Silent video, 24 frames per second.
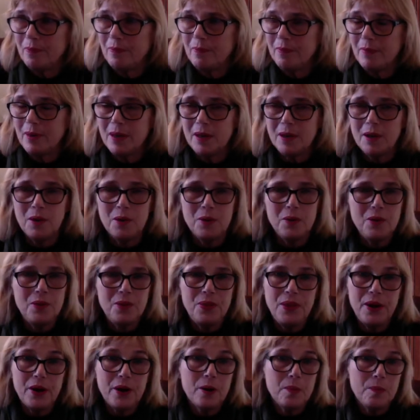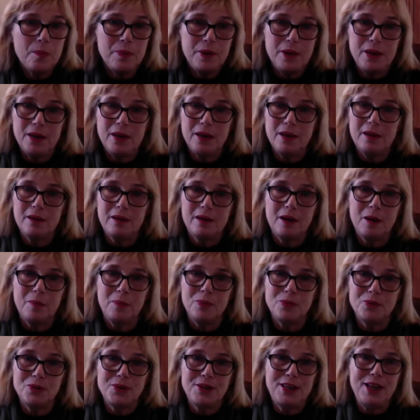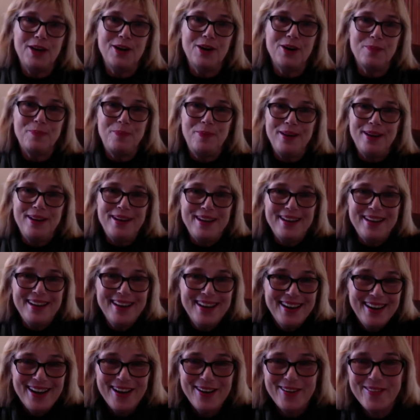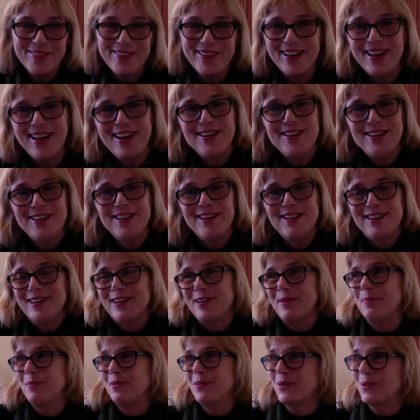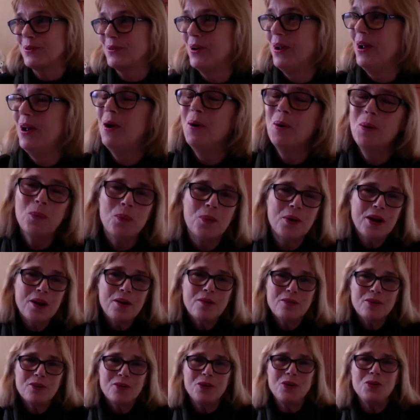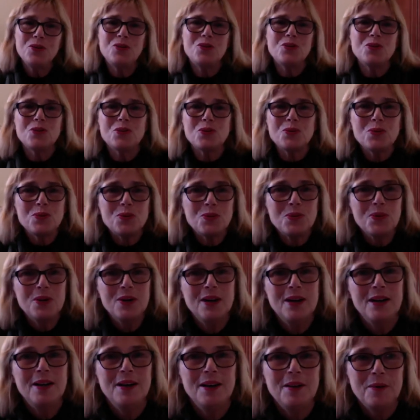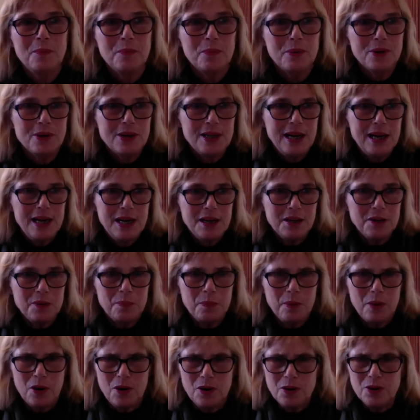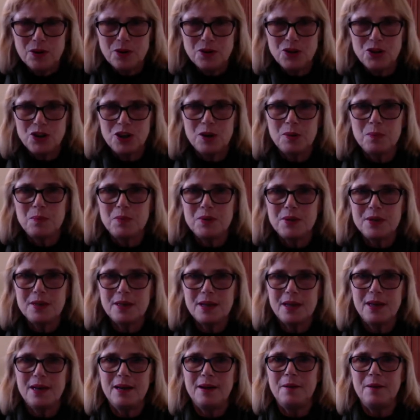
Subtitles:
you know, in therapy, couples therapy, in relationships, or whatever you do pertaining to partnerships.